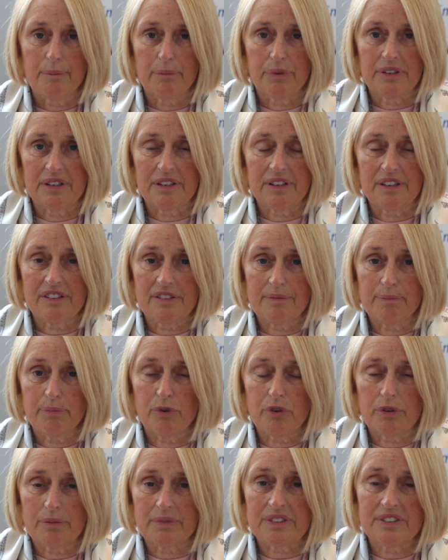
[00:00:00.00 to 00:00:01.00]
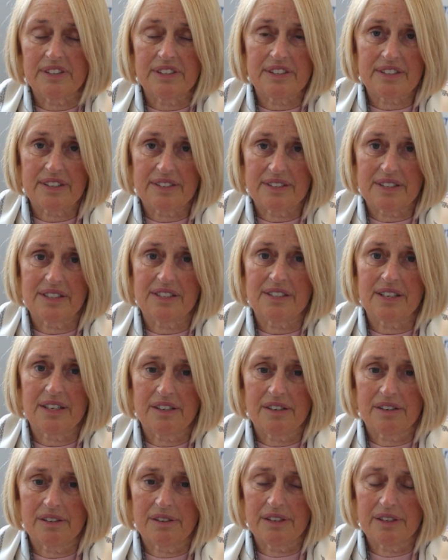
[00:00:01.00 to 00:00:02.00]
But it is important because this, as I
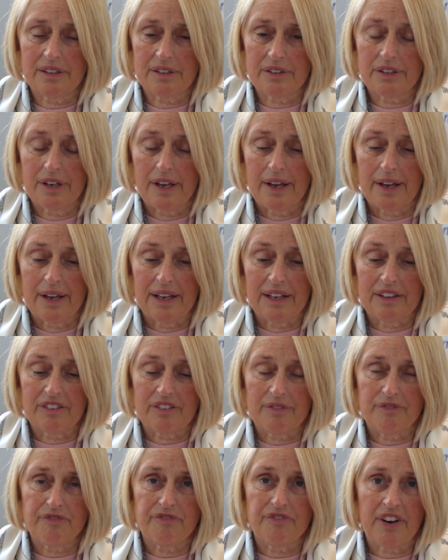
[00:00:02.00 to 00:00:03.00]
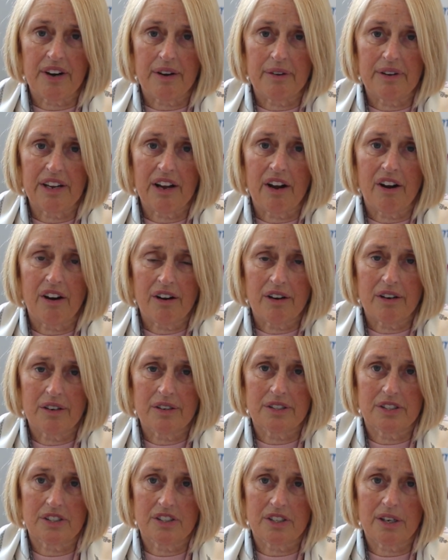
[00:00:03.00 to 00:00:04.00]
said earlier, it's a very
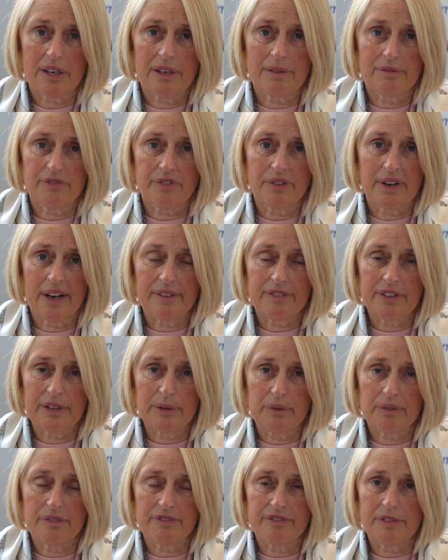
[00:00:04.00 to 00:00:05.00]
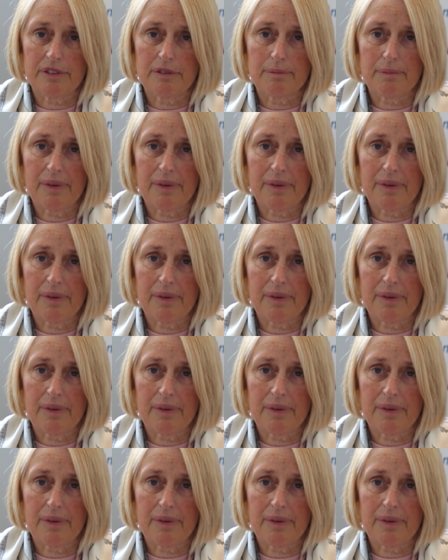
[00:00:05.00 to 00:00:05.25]
hard time for everyone, from the